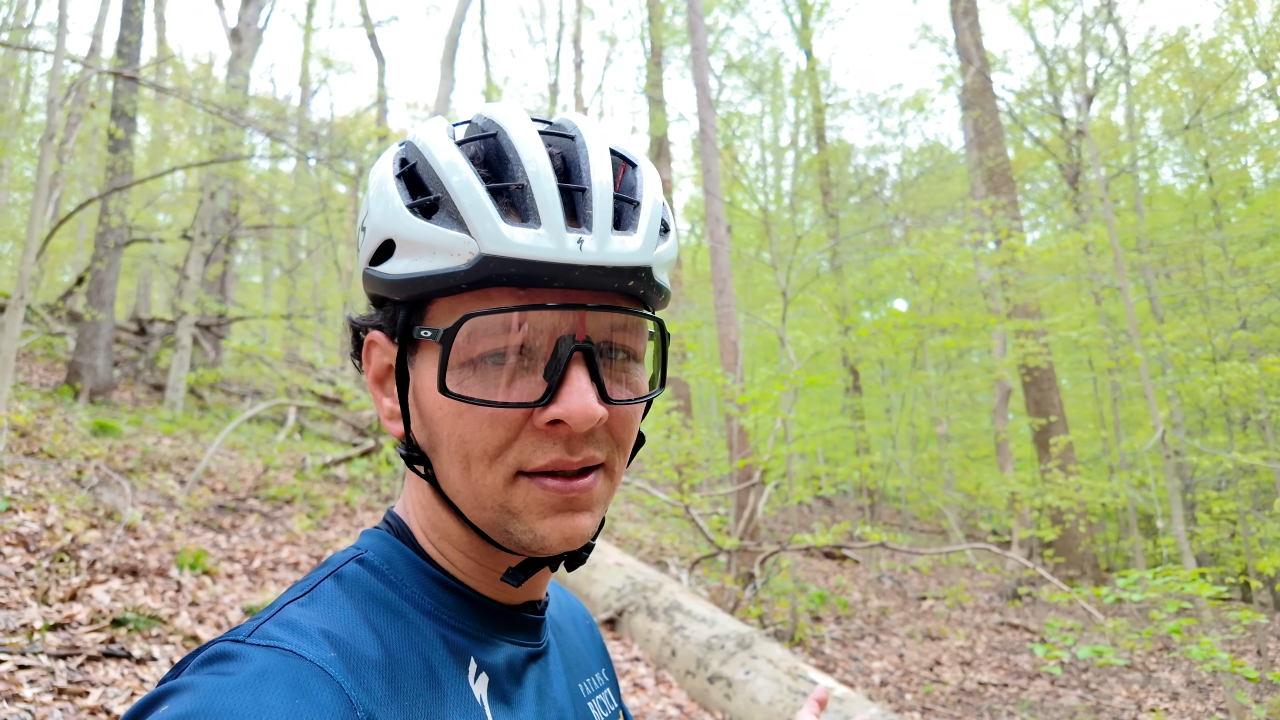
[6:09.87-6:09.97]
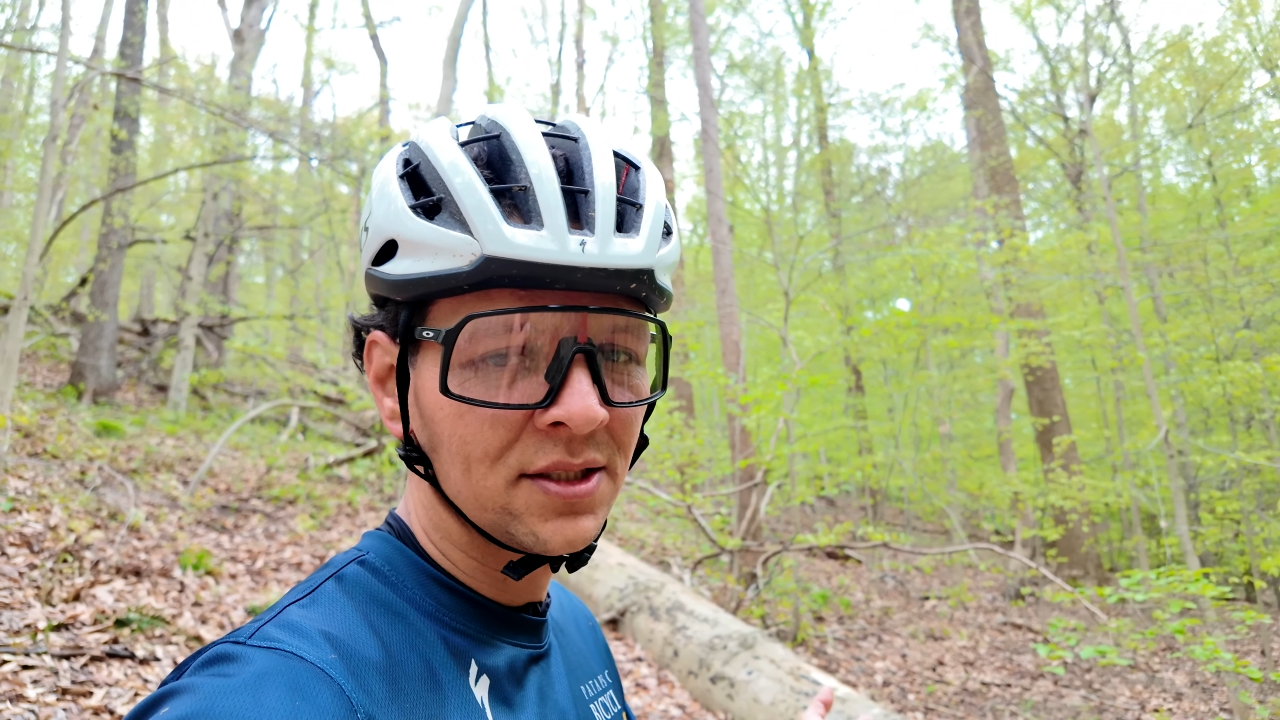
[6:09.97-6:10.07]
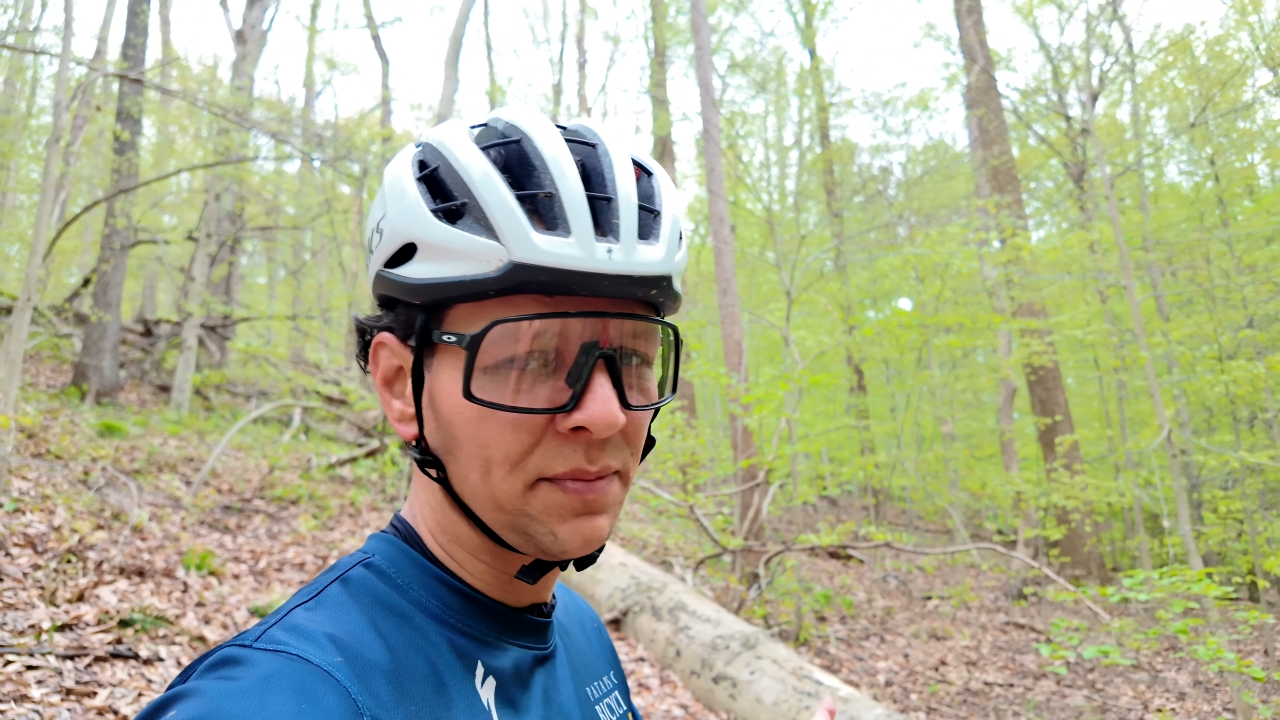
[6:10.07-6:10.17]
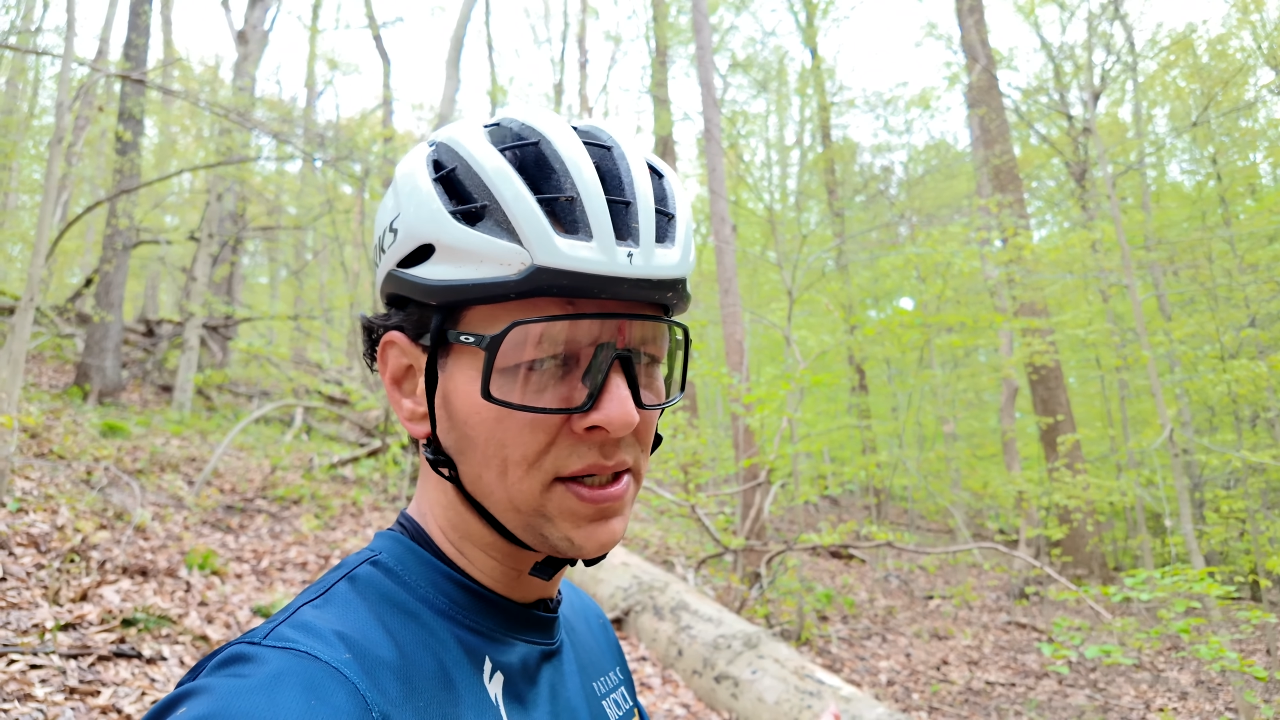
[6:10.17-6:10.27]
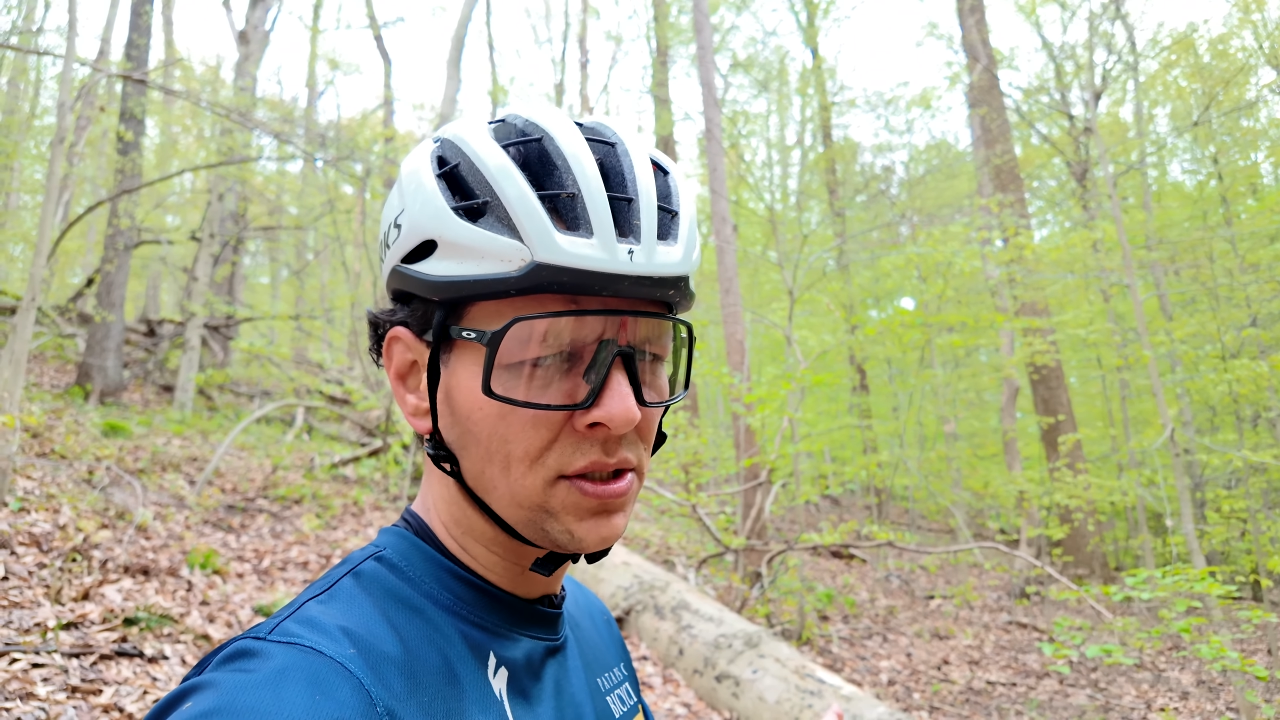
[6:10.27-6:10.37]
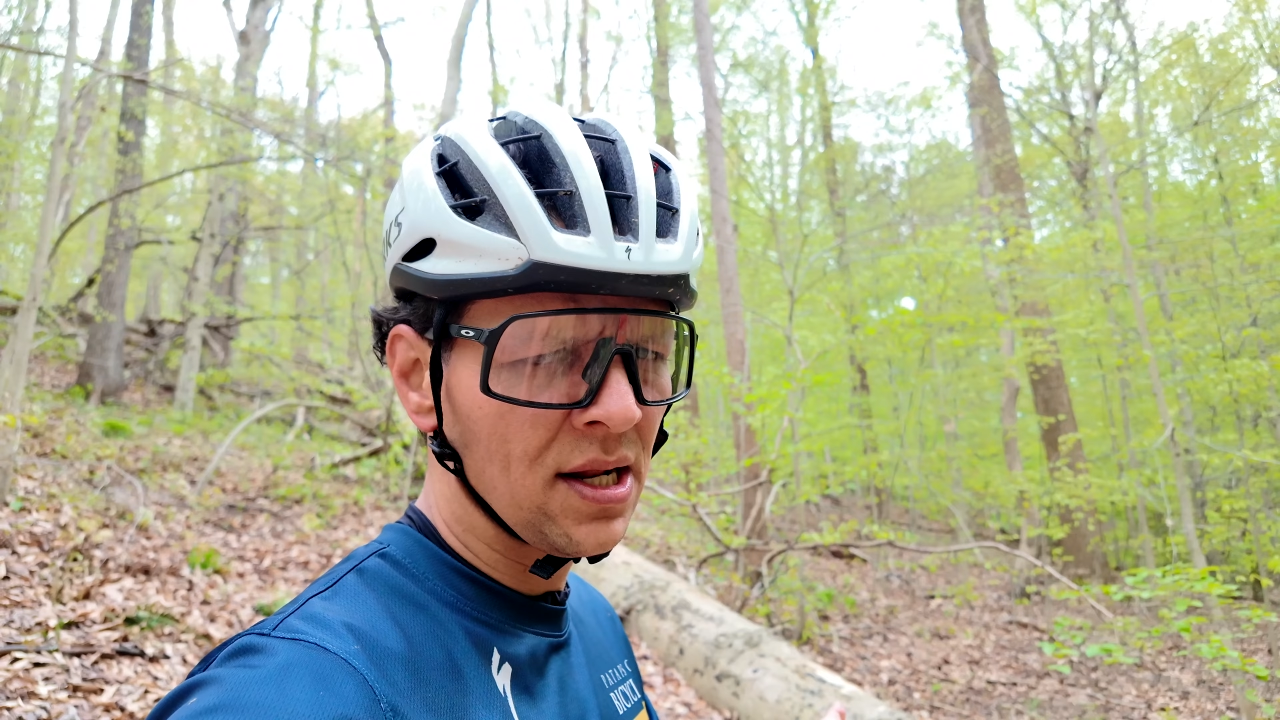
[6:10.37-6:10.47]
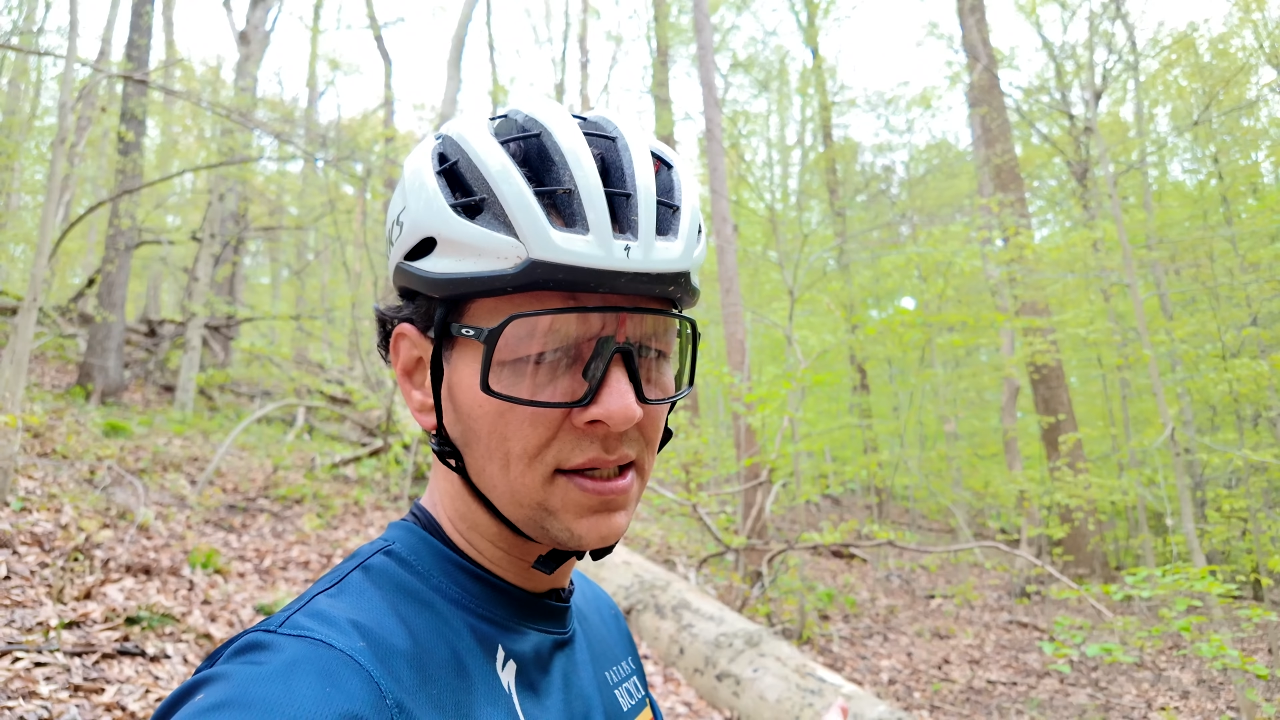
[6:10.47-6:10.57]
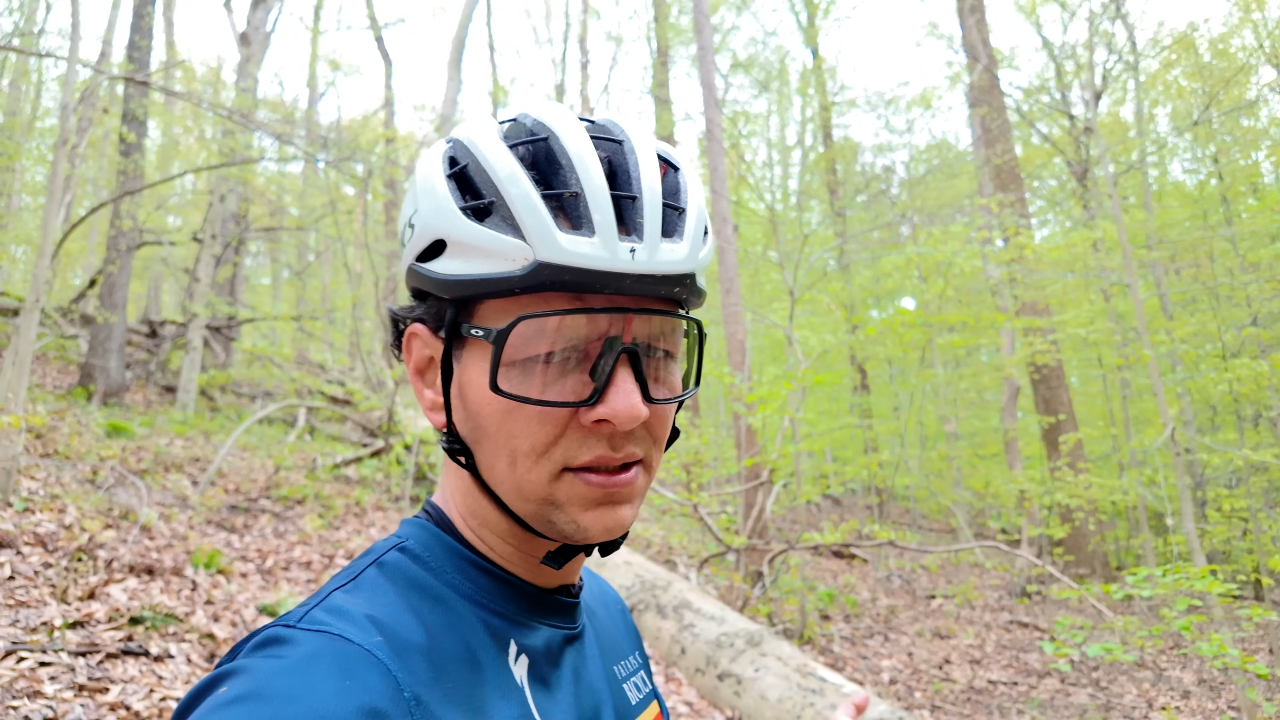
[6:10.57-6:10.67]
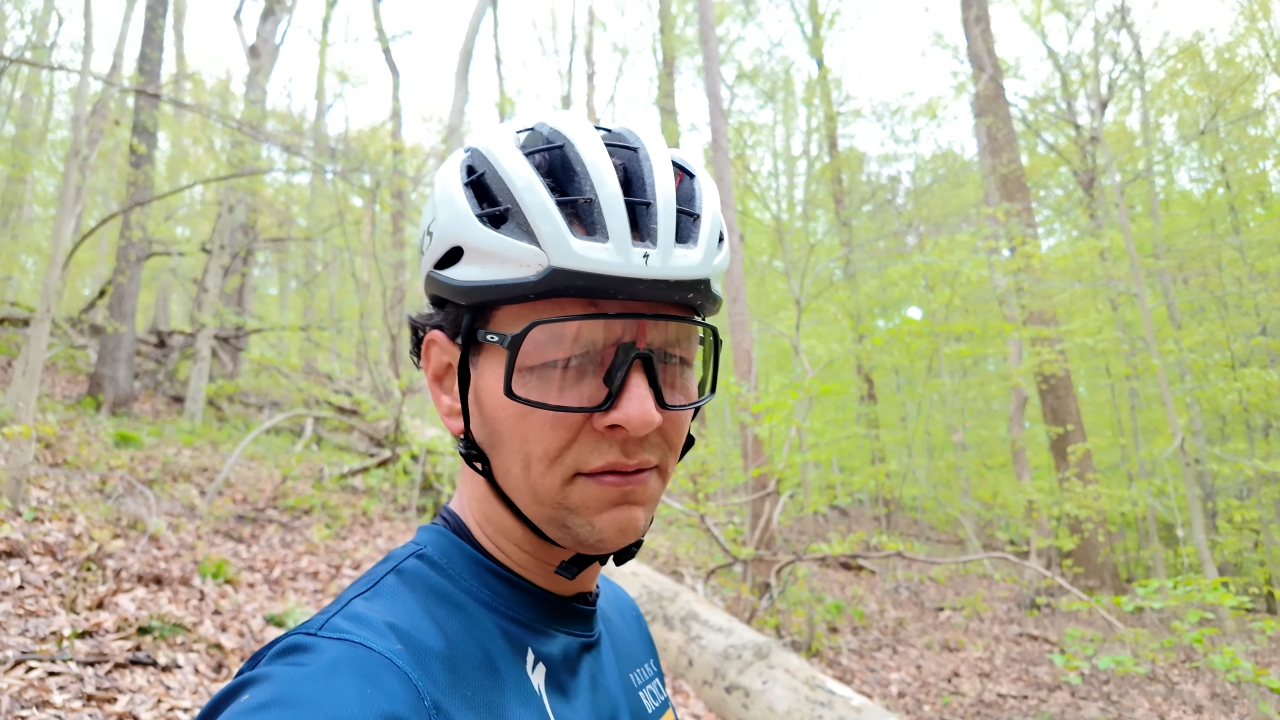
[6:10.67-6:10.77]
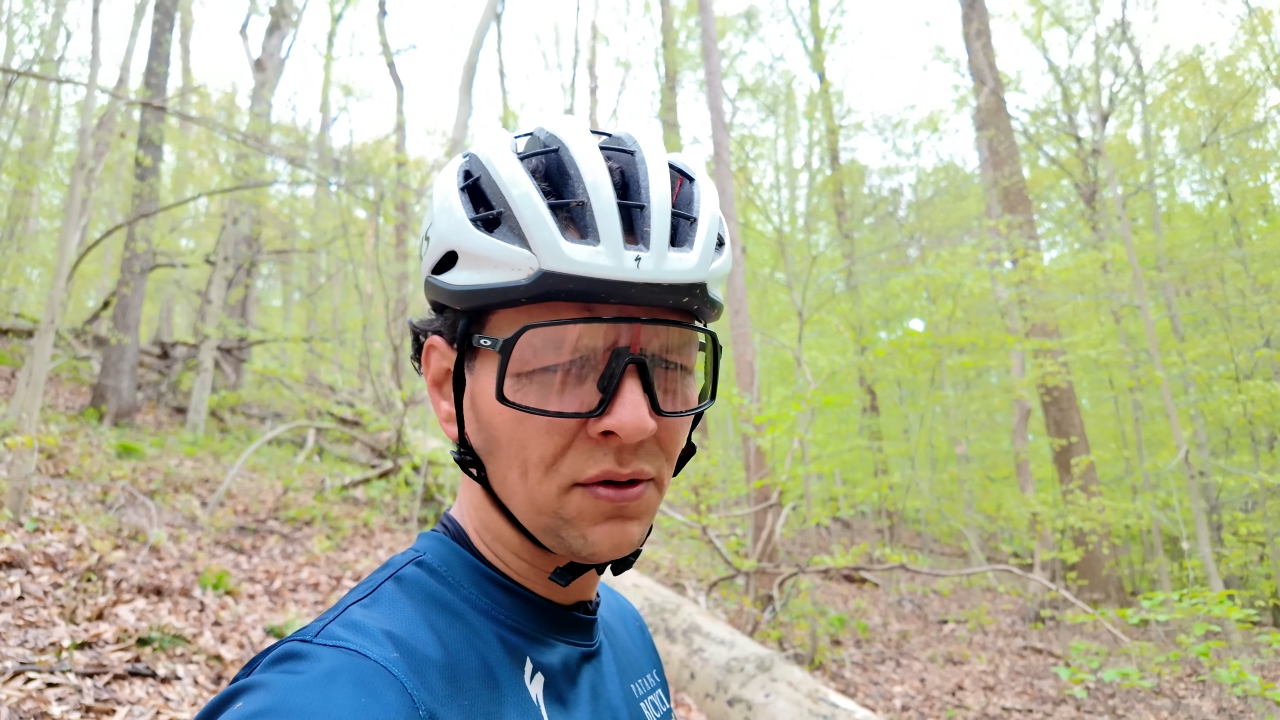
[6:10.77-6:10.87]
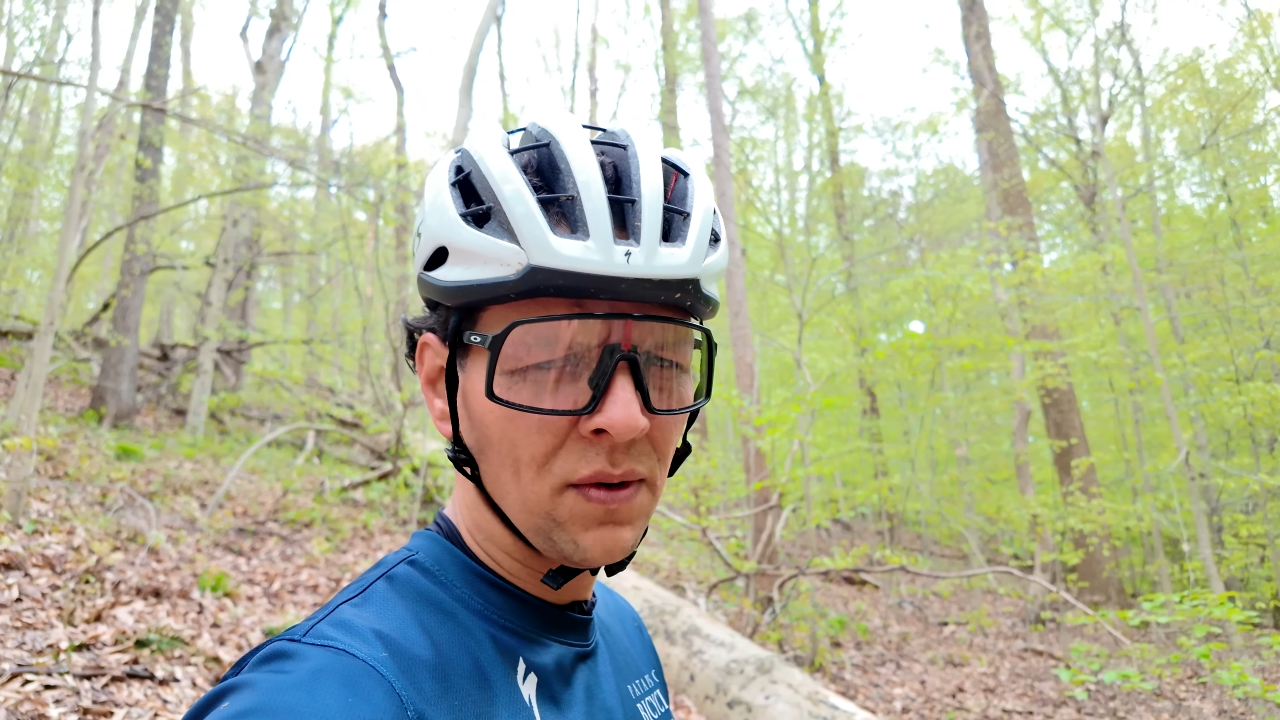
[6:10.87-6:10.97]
Specialized if